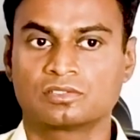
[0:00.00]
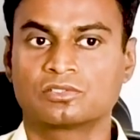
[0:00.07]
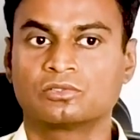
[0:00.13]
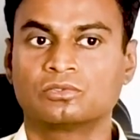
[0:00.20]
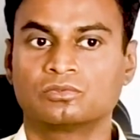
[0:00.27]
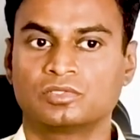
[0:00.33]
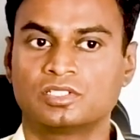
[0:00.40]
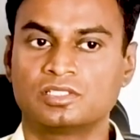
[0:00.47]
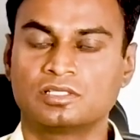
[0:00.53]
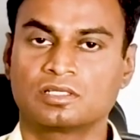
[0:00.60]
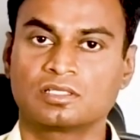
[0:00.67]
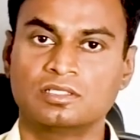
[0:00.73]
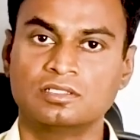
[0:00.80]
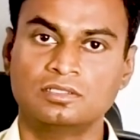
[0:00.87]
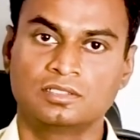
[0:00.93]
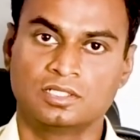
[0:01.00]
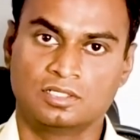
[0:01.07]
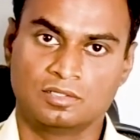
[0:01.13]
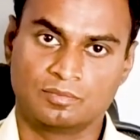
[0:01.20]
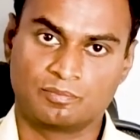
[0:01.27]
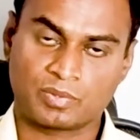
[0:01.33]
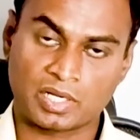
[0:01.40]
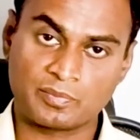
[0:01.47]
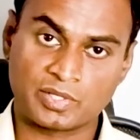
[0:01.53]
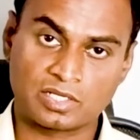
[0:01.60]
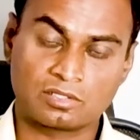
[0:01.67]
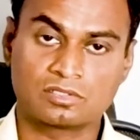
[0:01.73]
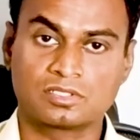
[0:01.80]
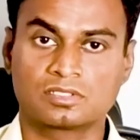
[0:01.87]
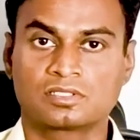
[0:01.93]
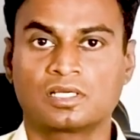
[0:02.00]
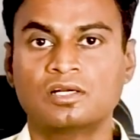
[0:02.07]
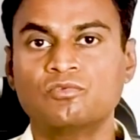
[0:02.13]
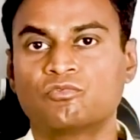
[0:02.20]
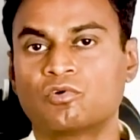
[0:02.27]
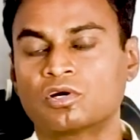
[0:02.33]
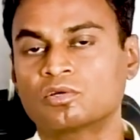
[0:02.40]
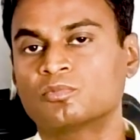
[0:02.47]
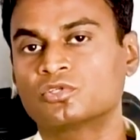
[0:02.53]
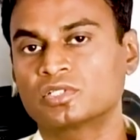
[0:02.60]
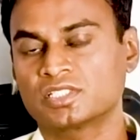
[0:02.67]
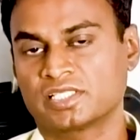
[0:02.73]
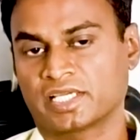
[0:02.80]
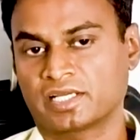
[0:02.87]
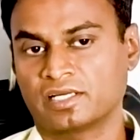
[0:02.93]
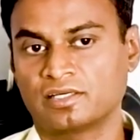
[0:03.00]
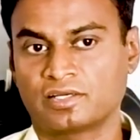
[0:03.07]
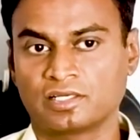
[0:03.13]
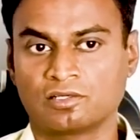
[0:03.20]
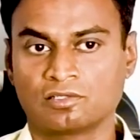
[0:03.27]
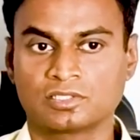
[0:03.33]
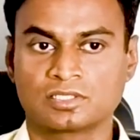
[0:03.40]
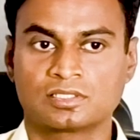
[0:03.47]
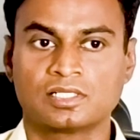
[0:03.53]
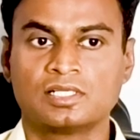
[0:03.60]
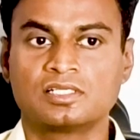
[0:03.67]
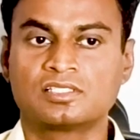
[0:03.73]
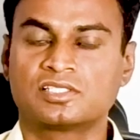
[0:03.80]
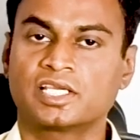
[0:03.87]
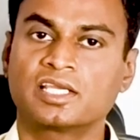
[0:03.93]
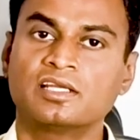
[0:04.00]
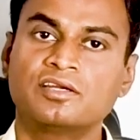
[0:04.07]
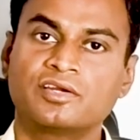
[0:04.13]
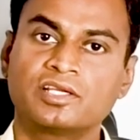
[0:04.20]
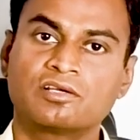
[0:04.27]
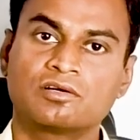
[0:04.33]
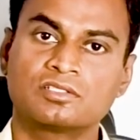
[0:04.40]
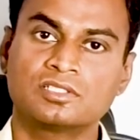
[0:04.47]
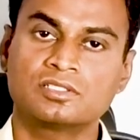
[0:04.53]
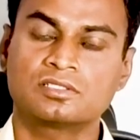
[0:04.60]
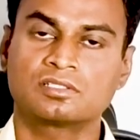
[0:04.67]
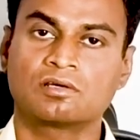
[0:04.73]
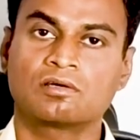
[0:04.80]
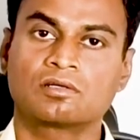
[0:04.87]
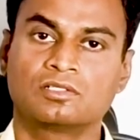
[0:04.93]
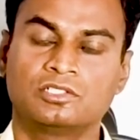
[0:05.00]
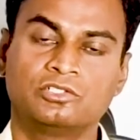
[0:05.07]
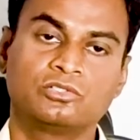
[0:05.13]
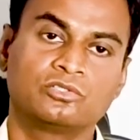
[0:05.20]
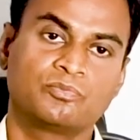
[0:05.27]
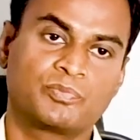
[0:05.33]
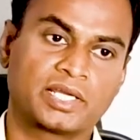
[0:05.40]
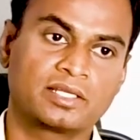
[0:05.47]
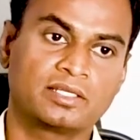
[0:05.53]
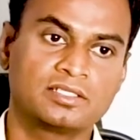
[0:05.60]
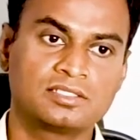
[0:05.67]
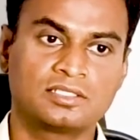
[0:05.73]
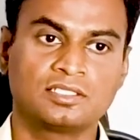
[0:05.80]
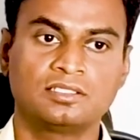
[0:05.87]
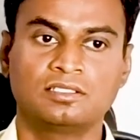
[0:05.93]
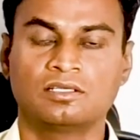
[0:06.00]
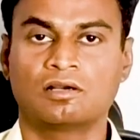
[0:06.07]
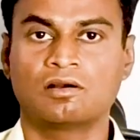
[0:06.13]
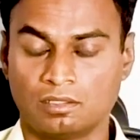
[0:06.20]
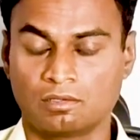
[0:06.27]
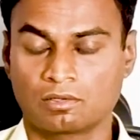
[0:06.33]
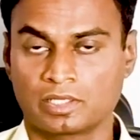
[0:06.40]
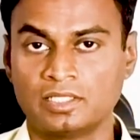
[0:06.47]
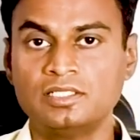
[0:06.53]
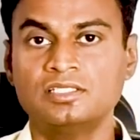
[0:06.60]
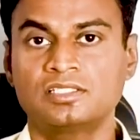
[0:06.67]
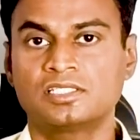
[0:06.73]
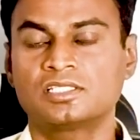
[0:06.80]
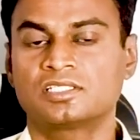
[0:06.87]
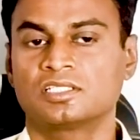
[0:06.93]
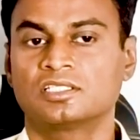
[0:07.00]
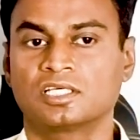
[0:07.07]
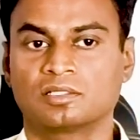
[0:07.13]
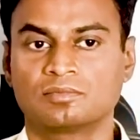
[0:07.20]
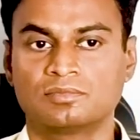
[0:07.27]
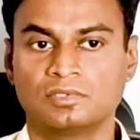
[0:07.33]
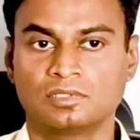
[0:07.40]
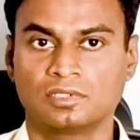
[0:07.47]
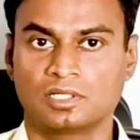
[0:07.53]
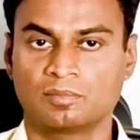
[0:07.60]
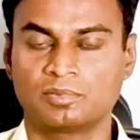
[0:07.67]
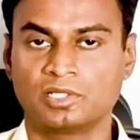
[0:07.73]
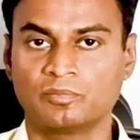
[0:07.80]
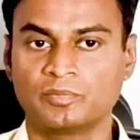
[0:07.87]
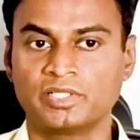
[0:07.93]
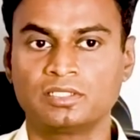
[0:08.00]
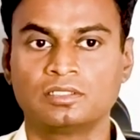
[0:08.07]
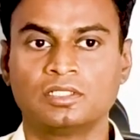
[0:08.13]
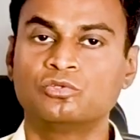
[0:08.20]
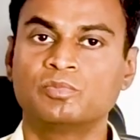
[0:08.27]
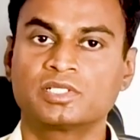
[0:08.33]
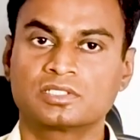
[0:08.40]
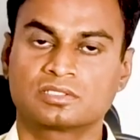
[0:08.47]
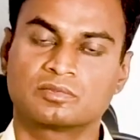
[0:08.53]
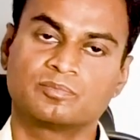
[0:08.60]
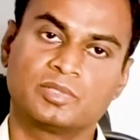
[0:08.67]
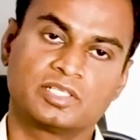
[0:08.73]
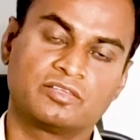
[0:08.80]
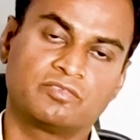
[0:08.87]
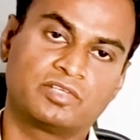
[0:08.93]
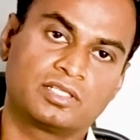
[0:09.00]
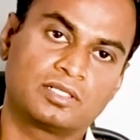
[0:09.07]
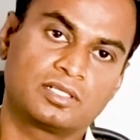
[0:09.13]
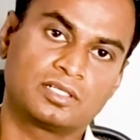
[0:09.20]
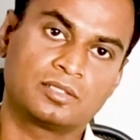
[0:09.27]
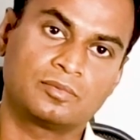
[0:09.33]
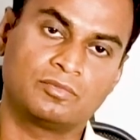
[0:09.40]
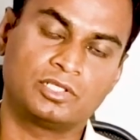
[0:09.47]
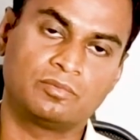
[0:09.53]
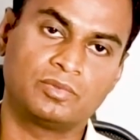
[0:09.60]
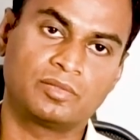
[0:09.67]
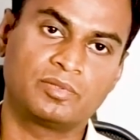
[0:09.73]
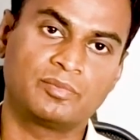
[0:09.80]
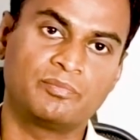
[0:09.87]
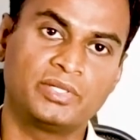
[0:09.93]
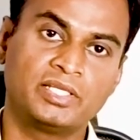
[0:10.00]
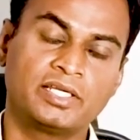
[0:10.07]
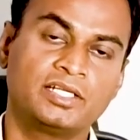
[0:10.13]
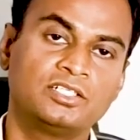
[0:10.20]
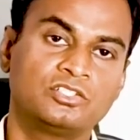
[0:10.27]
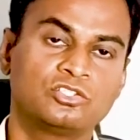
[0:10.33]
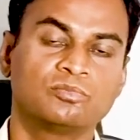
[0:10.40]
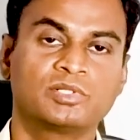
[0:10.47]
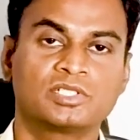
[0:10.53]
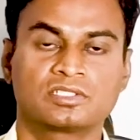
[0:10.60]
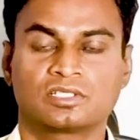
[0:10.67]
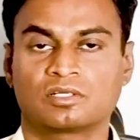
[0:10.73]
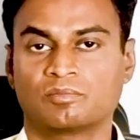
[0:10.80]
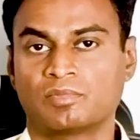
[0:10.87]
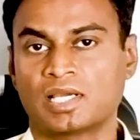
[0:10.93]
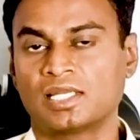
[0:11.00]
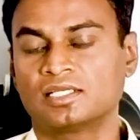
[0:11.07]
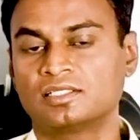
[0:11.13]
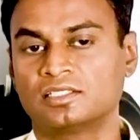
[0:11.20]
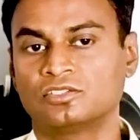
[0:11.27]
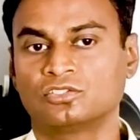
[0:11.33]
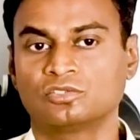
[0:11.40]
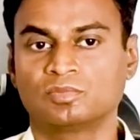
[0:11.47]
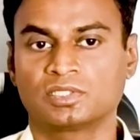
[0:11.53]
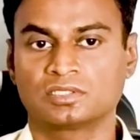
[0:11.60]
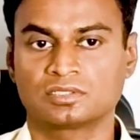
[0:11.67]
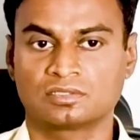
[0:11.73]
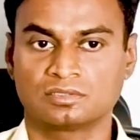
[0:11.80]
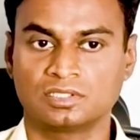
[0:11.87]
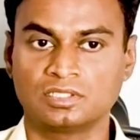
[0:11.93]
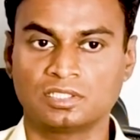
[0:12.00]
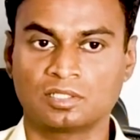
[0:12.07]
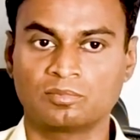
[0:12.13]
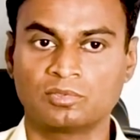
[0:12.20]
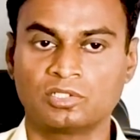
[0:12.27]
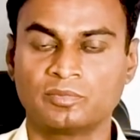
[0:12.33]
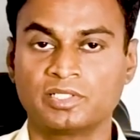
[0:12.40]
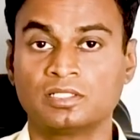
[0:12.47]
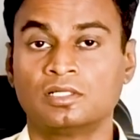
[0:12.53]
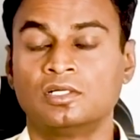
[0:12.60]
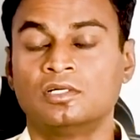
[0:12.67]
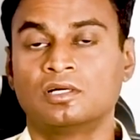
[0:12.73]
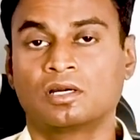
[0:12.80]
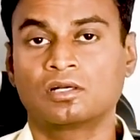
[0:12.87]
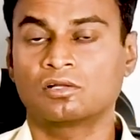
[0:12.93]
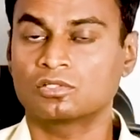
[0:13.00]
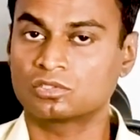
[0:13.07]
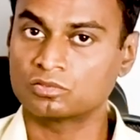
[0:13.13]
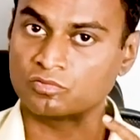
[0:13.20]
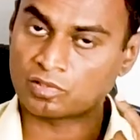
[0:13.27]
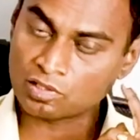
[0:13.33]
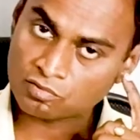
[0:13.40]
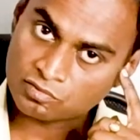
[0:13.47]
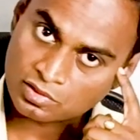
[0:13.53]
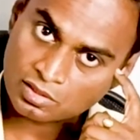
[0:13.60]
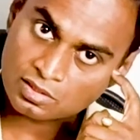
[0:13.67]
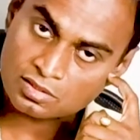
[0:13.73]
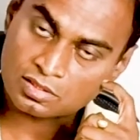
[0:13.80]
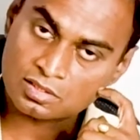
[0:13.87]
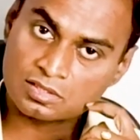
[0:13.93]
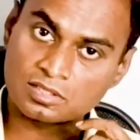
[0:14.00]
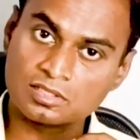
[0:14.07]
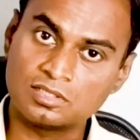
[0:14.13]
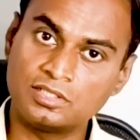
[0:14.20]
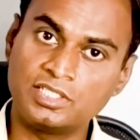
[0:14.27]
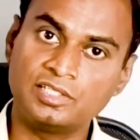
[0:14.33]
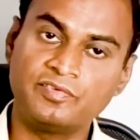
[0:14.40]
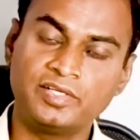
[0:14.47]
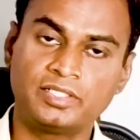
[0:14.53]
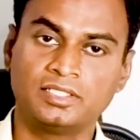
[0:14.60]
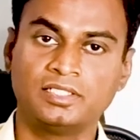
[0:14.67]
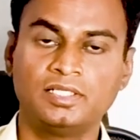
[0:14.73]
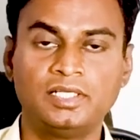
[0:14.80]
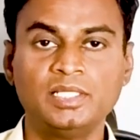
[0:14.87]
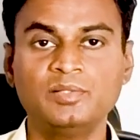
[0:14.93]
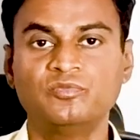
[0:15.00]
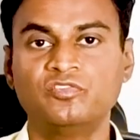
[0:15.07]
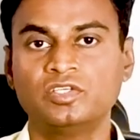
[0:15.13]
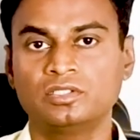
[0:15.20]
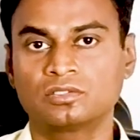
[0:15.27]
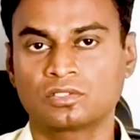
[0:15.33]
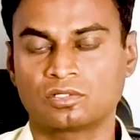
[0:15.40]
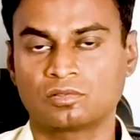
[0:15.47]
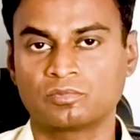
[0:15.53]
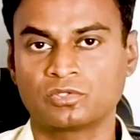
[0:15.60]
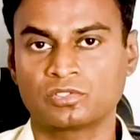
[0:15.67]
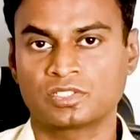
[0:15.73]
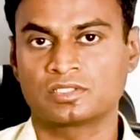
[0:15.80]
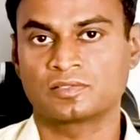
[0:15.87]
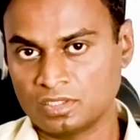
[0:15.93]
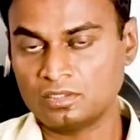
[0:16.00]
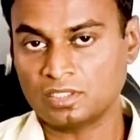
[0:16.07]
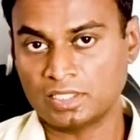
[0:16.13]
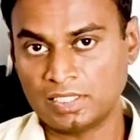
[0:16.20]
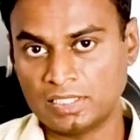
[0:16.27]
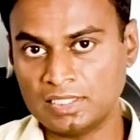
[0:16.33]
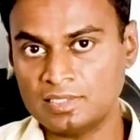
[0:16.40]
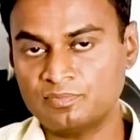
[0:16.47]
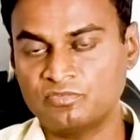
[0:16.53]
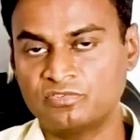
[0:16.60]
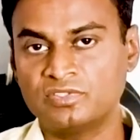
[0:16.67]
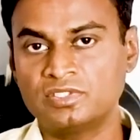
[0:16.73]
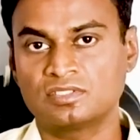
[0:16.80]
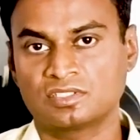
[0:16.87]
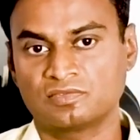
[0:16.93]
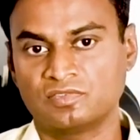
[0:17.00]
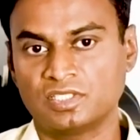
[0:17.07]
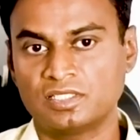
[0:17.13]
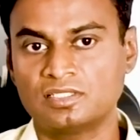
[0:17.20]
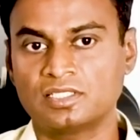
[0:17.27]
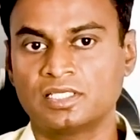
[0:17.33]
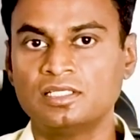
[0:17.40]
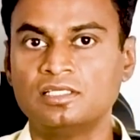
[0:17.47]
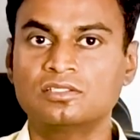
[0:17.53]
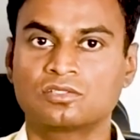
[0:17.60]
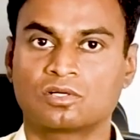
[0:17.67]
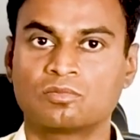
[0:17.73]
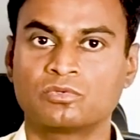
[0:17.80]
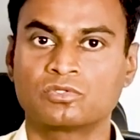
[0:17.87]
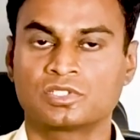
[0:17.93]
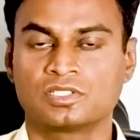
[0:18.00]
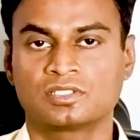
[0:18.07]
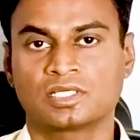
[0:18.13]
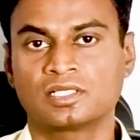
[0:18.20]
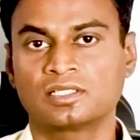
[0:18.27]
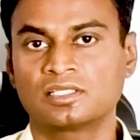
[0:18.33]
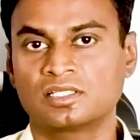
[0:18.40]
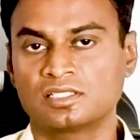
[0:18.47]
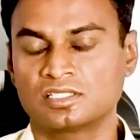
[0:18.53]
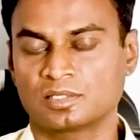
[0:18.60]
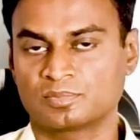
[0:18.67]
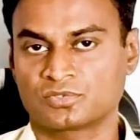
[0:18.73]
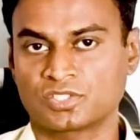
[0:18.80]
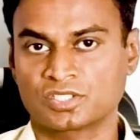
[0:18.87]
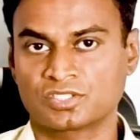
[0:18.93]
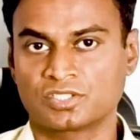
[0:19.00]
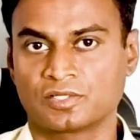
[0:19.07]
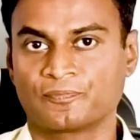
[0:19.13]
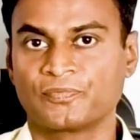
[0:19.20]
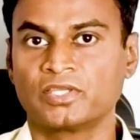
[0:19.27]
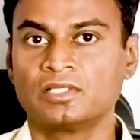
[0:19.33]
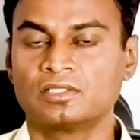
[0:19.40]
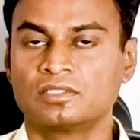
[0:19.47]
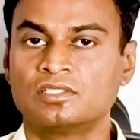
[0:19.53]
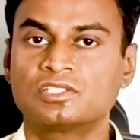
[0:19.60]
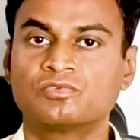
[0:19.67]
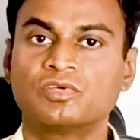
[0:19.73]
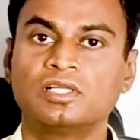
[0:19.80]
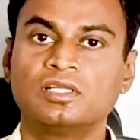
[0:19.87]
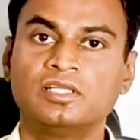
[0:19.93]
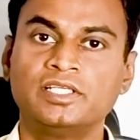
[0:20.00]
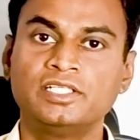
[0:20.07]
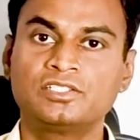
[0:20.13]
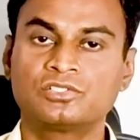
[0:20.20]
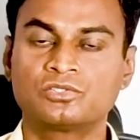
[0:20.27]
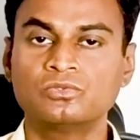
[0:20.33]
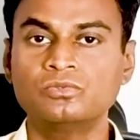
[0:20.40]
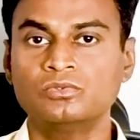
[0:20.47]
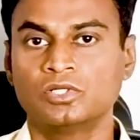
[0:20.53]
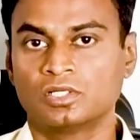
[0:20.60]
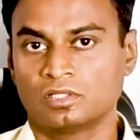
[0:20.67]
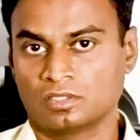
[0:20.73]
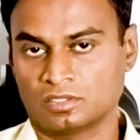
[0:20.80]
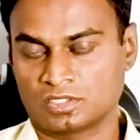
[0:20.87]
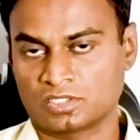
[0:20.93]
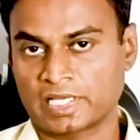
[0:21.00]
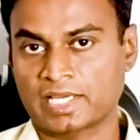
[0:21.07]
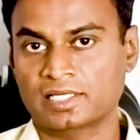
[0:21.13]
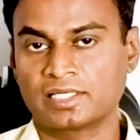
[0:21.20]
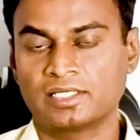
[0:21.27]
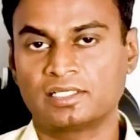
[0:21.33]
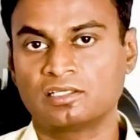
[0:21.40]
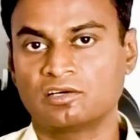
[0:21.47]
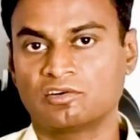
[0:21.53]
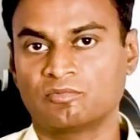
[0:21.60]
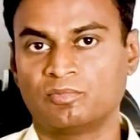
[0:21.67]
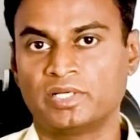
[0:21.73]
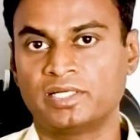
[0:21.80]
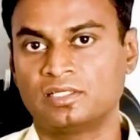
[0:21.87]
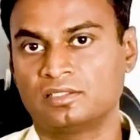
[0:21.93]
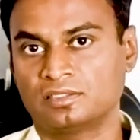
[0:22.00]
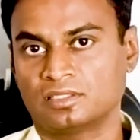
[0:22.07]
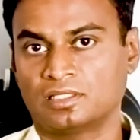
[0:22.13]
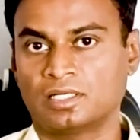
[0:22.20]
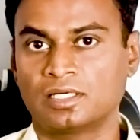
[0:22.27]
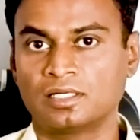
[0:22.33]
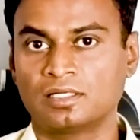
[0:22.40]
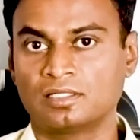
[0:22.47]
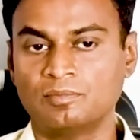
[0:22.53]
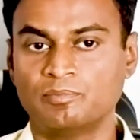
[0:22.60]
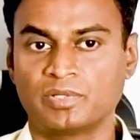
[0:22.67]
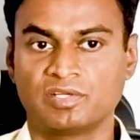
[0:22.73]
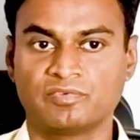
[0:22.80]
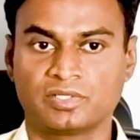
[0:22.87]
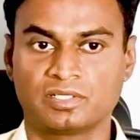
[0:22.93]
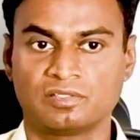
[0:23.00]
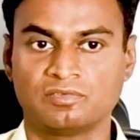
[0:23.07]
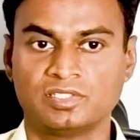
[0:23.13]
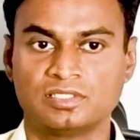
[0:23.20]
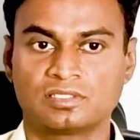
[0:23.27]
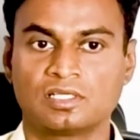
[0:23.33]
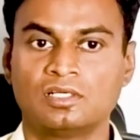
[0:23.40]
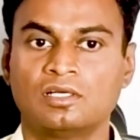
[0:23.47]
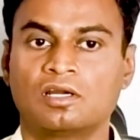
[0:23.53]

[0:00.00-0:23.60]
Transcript: So these are the primary causes. And what about the secondary causes? Secondary causes are due to pregnancy or any cyst in the abdomen, tumors, whether it may be benign tumors or malignant tumors in abdomen. And also one of the reasons is DVT, deep vein thrombosis. In the deep veins, if there is any thrombosis and there is obstruction, this will lead to stagnating of blood and the peripheral veins.